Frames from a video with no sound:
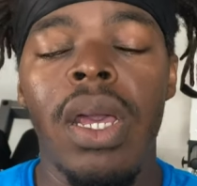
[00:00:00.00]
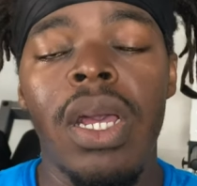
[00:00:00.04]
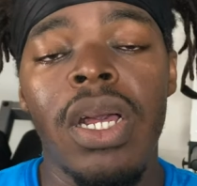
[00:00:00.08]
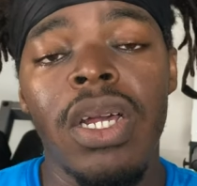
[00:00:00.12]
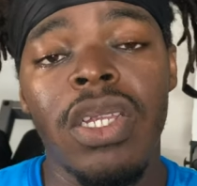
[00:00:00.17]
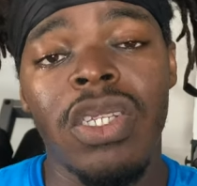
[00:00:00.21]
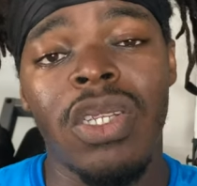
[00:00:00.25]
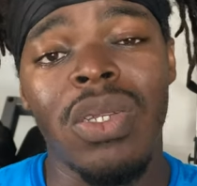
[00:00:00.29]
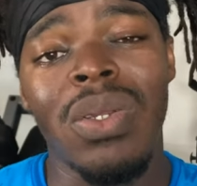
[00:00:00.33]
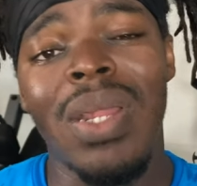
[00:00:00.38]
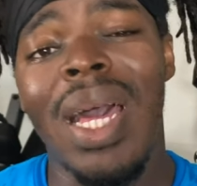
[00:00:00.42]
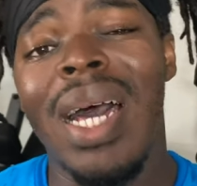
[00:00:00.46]

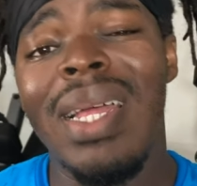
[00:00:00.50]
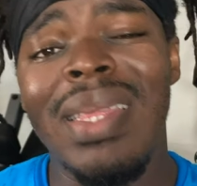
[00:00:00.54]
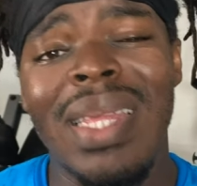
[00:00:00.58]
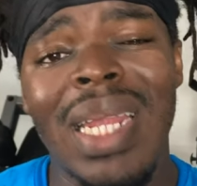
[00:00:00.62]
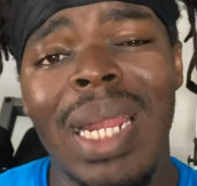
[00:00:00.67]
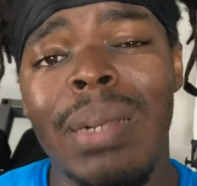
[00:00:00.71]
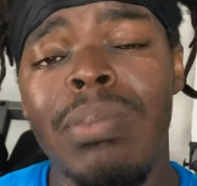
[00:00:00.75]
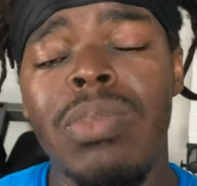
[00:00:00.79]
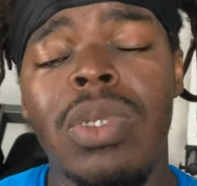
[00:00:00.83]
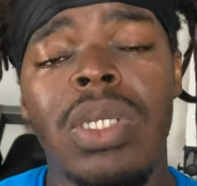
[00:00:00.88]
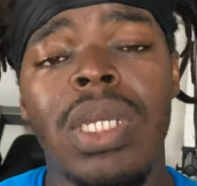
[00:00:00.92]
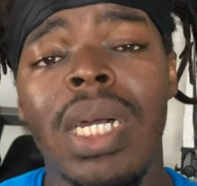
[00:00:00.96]
So now that
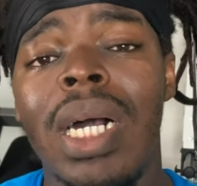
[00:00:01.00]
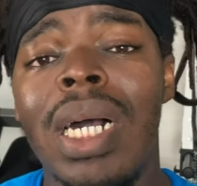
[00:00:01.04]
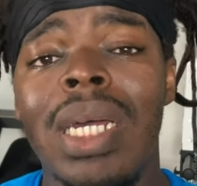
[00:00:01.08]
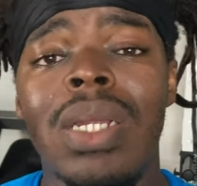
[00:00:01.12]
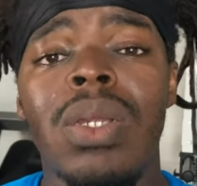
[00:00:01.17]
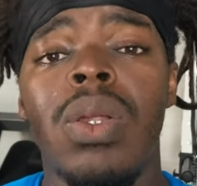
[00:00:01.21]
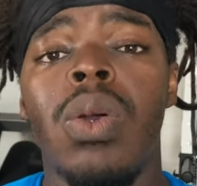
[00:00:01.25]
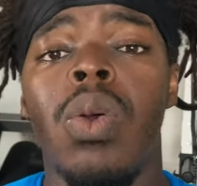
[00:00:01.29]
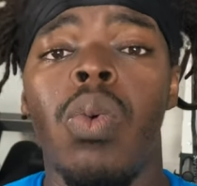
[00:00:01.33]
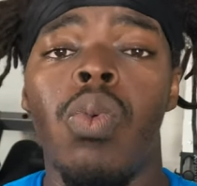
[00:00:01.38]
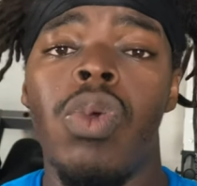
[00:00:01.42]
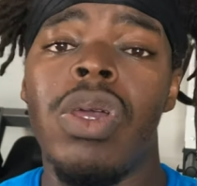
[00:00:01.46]
I'm done
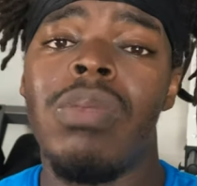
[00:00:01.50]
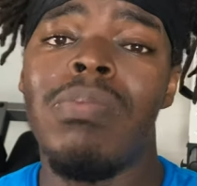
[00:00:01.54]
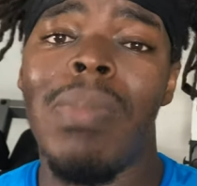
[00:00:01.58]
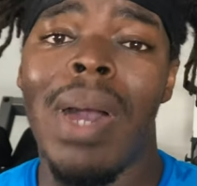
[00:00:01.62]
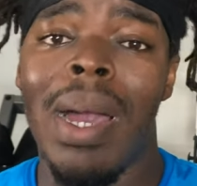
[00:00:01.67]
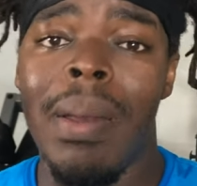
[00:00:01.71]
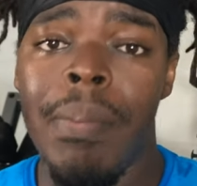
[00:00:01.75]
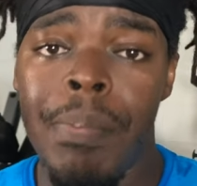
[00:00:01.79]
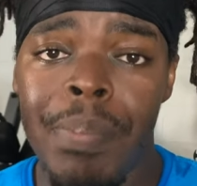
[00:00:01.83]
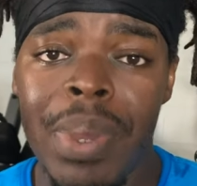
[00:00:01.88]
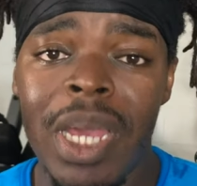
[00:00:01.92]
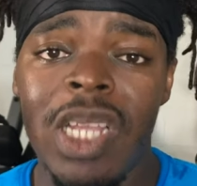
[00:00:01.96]
with my
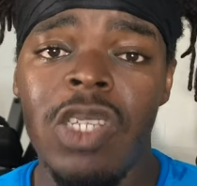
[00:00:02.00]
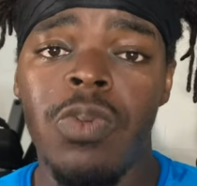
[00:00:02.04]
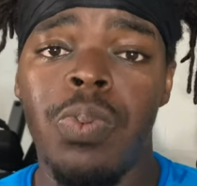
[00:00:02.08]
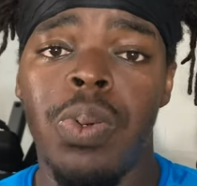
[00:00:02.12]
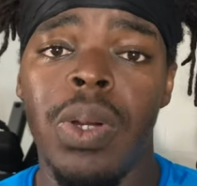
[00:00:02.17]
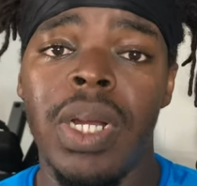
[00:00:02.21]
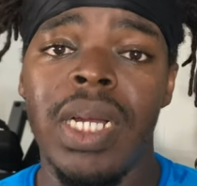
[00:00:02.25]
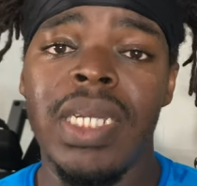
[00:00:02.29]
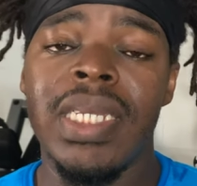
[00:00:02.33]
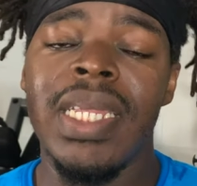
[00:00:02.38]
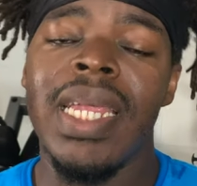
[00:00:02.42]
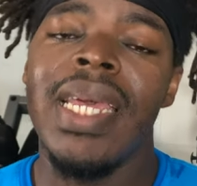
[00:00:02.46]
bench
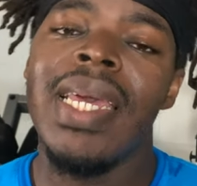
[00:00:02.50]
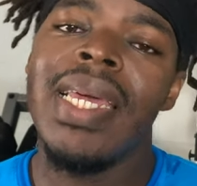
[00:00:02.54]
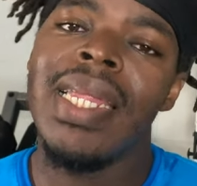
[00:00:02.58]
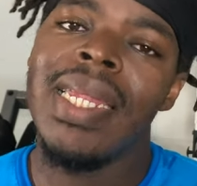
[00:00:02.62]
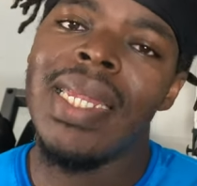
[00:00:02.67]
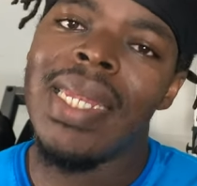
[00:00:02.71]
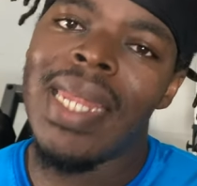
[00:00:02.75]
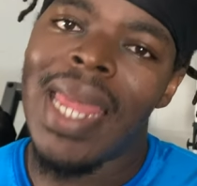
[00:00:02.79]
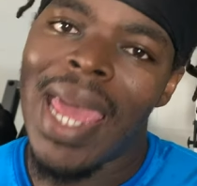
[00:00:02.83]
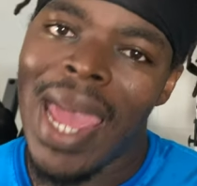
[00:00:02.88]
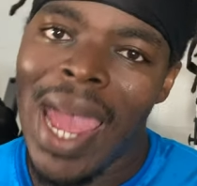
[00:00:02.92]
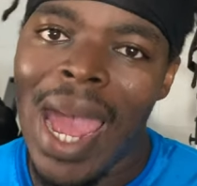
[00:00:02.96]
press,
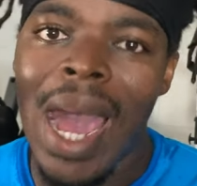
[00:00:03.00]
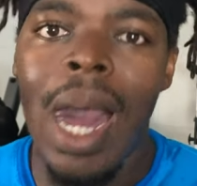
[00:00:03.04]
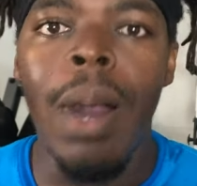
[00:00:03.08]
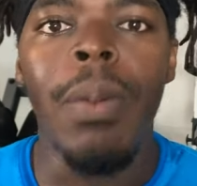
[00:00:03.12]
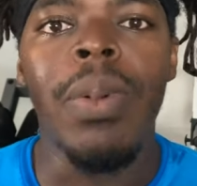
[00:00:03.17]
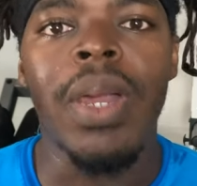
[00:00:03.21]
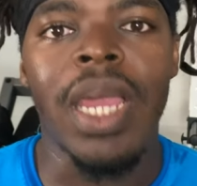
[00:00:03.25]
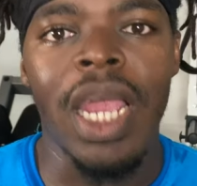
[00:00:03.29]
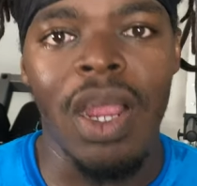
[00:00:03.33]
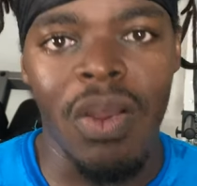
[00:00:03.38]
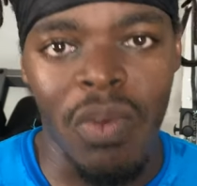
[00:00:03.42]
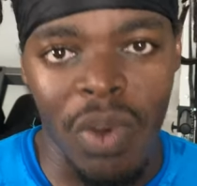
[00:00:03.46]
now I'm
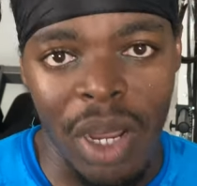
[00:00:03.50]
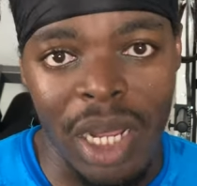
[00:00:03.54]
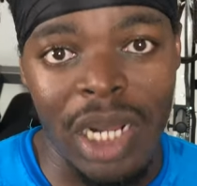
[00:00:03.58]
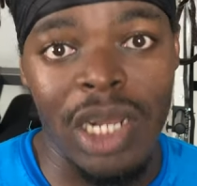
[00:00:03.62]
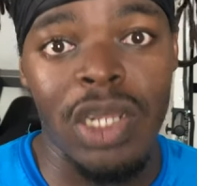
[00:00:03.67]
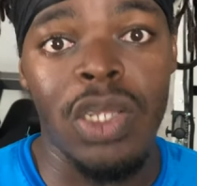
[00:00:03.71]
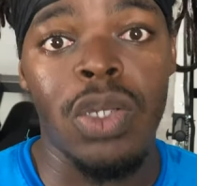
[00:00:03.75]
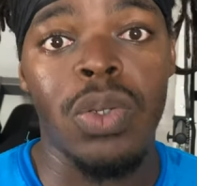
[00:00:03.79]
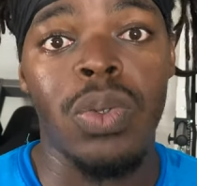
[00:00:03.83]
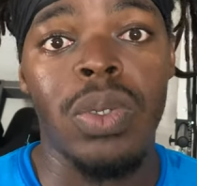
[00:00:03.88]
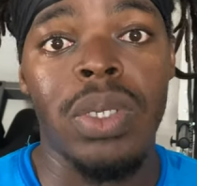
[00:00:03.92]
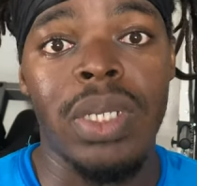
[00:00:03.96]
getting ready to
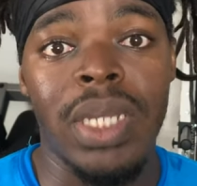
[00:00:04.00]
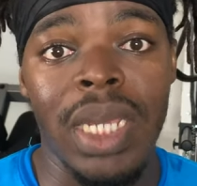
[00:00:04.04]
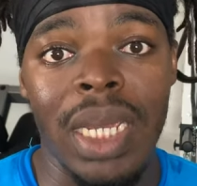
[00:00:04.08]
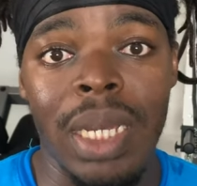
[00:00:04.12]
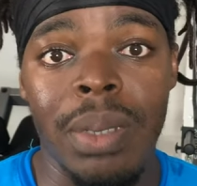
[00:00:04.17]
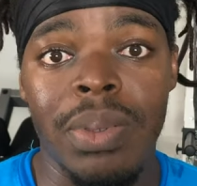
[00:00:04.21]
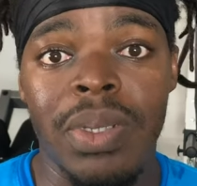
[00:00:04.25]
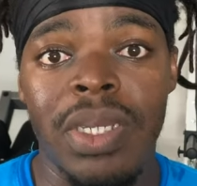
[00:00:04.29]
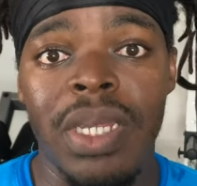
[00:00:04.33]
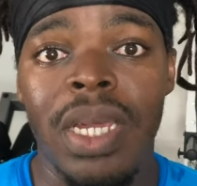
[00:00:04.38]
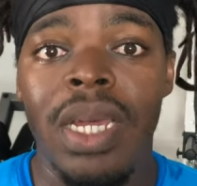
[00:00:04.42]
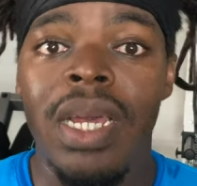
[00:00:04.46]
do
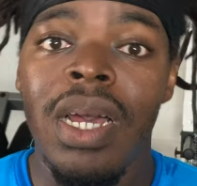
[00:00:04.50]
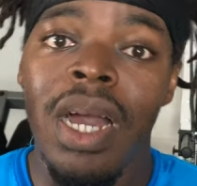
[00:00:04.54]
dips.